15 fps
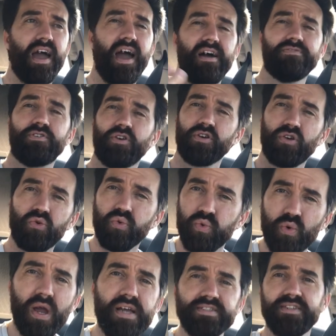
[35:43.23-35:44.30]
after a
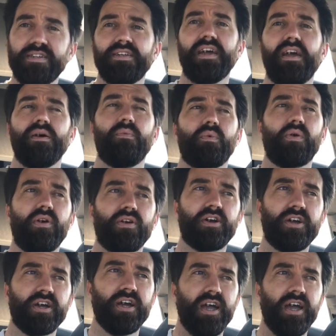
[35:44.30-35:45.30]
crazy day at work.